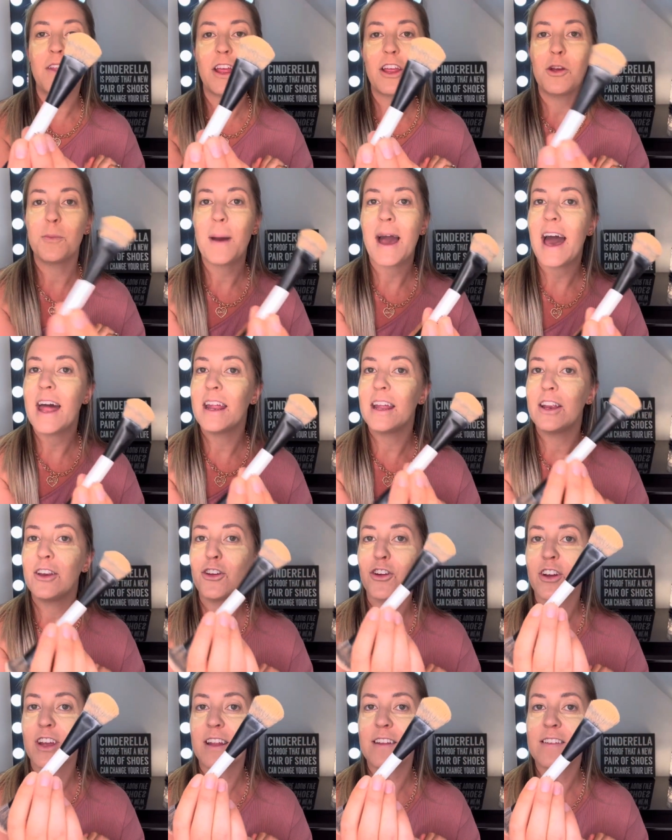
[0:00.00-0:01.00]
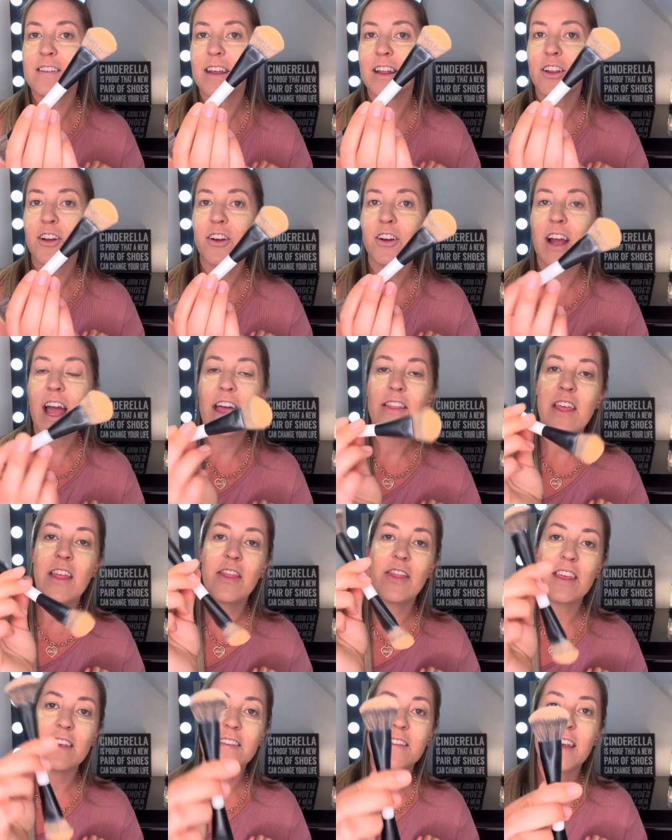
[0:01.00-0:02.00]
that you pat in your concealer, and
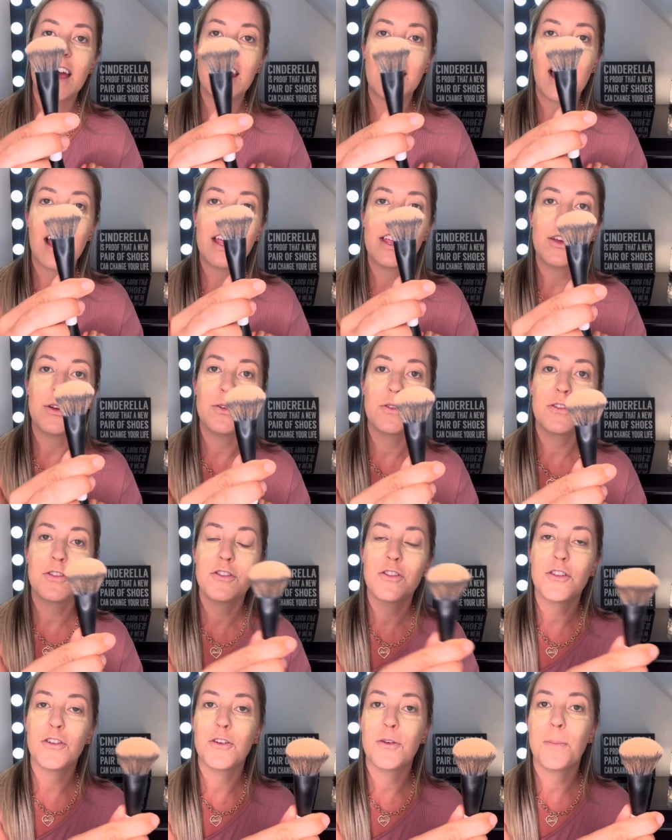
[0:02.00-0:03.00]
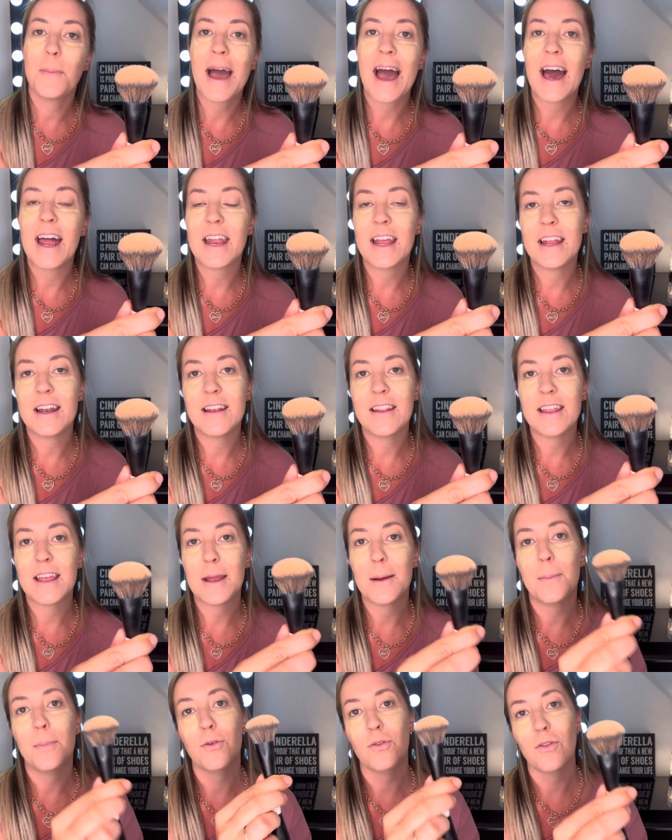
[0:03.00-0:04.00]
then this side I use to pat in
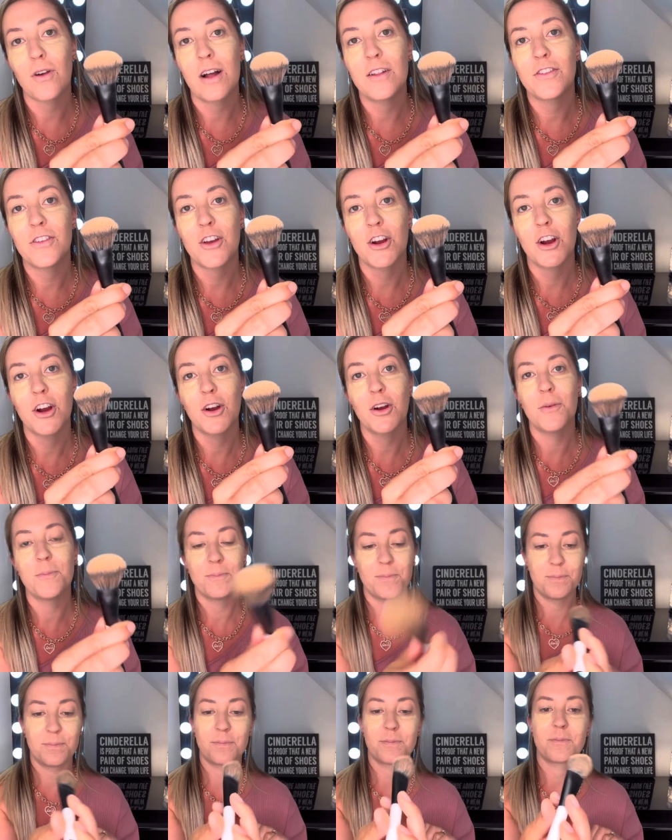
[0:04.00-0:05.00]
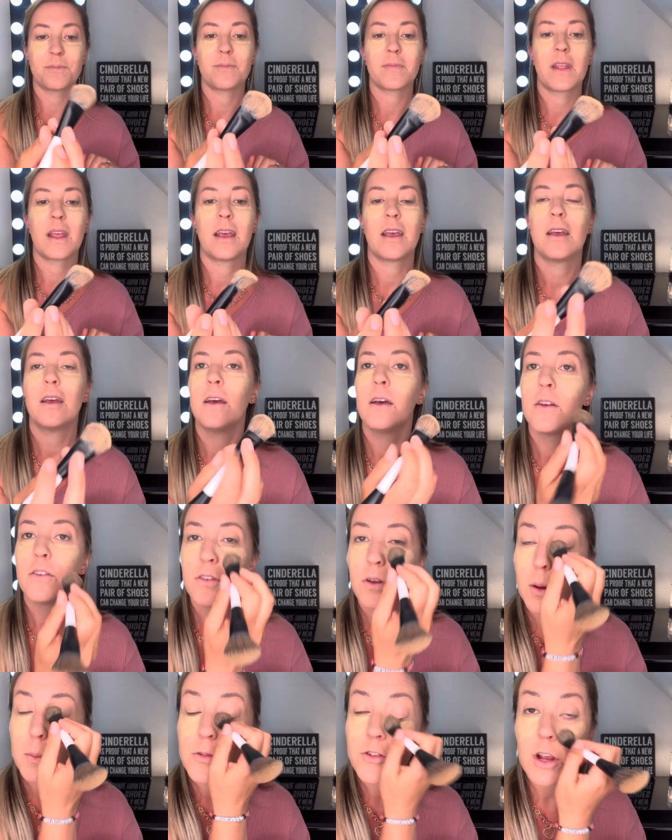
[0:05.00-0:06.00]
the bronzer.
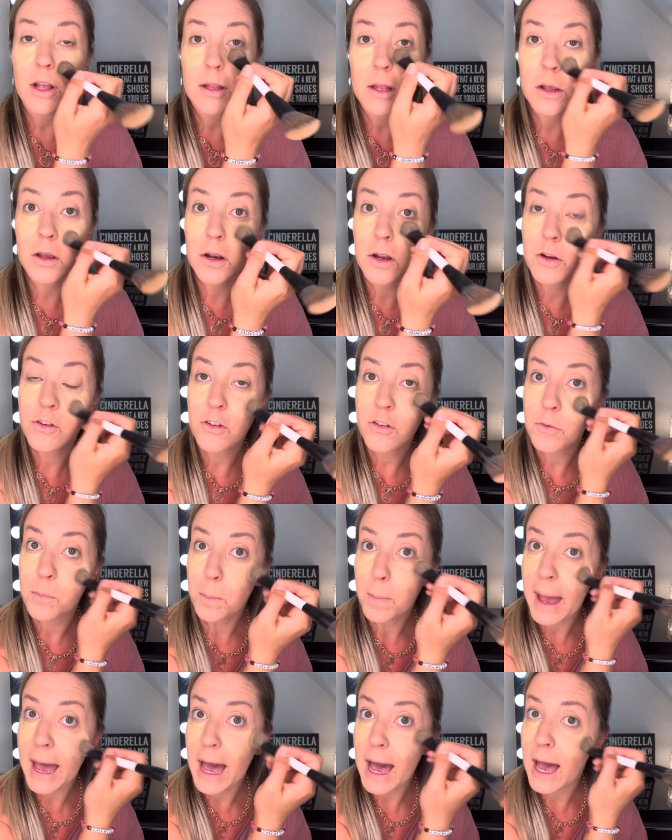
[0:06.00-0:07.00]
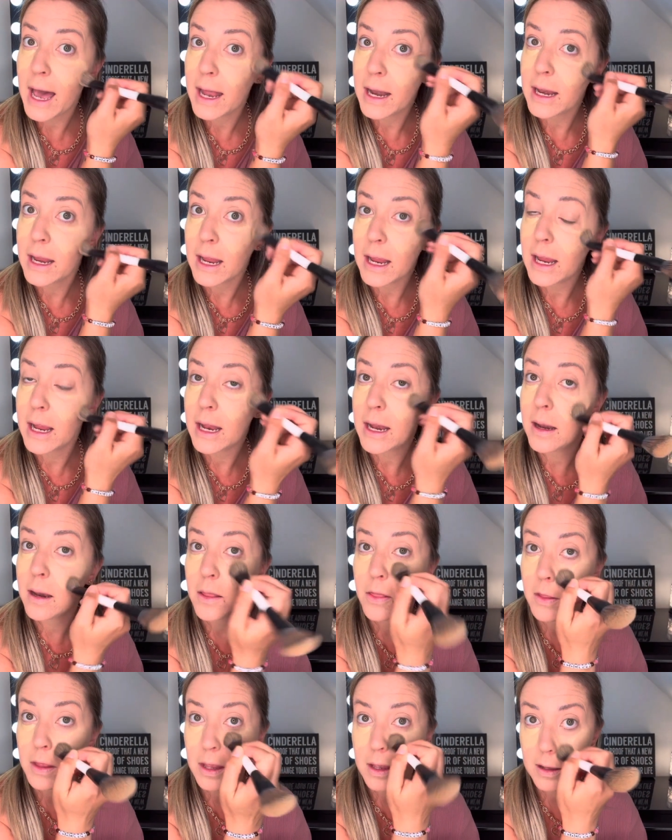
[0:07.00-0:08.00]
So I'm gently gonna just pat in
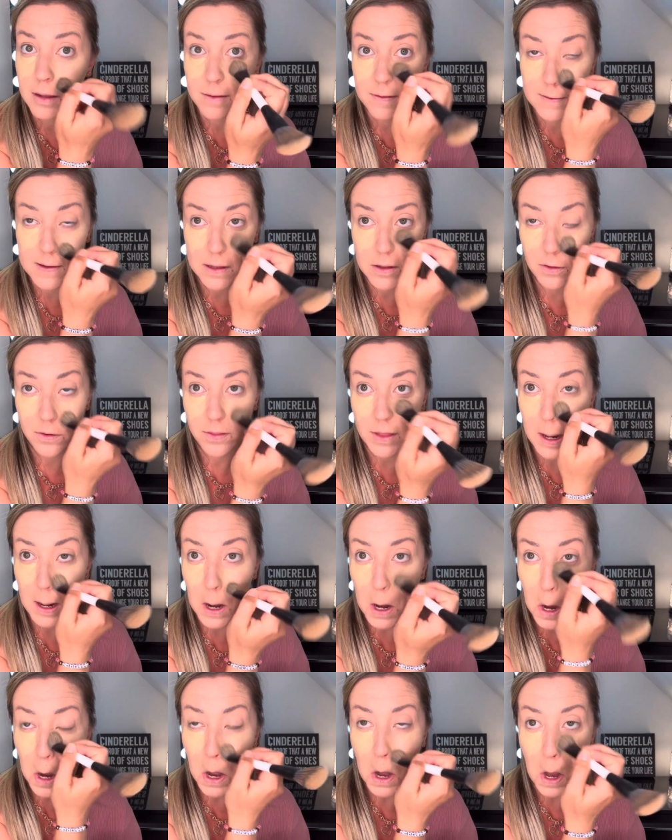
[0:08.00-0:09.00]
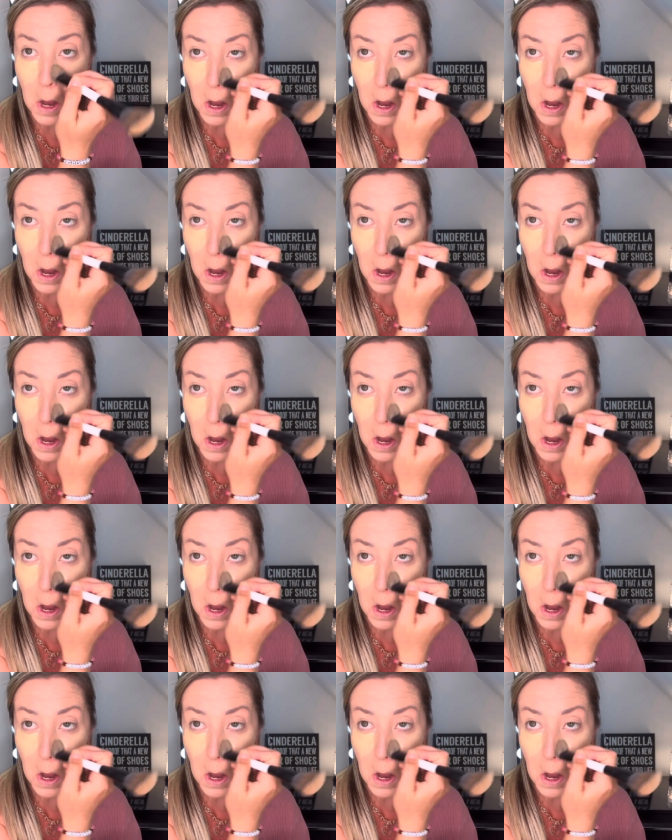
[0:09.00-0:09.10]
the concealer there.